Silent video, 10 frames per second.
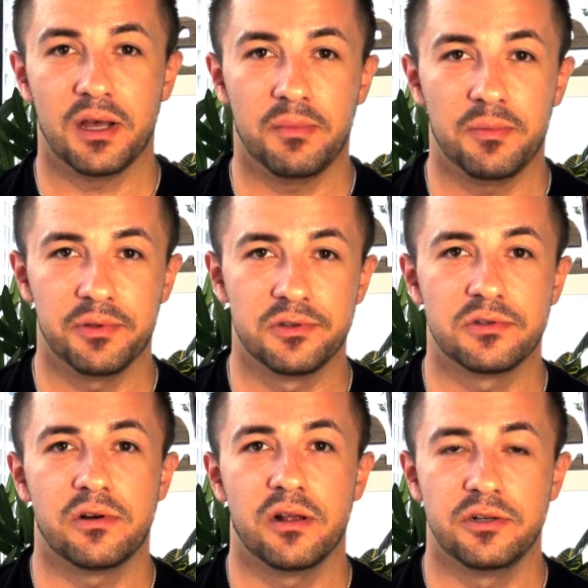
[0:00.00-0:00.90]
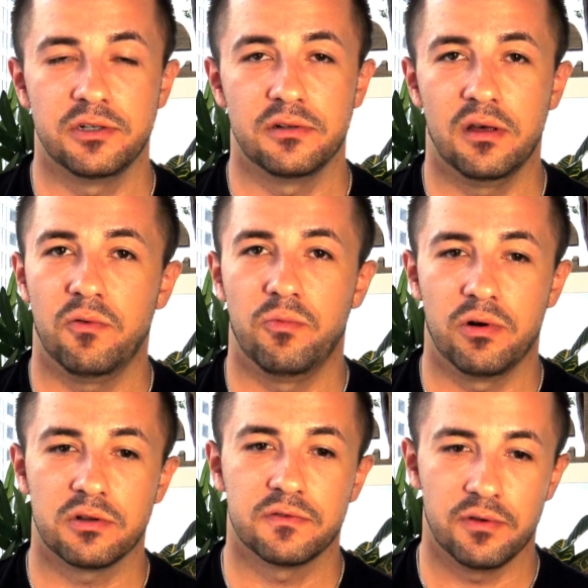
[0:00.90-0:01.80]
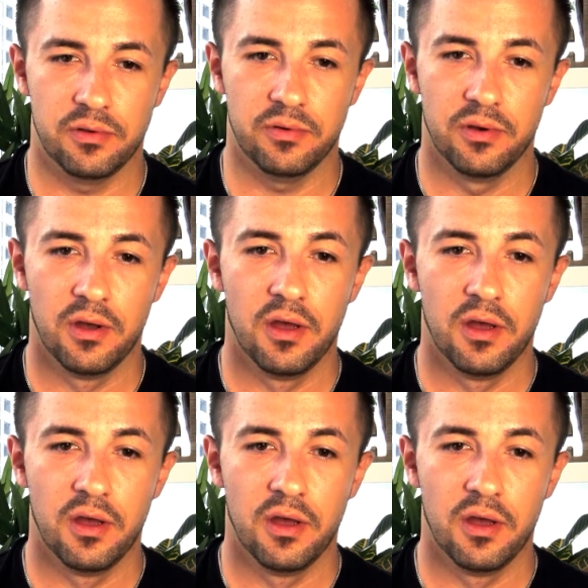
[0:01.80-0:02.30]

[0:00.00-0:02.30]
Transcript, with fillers: come up with a strategy that works for you.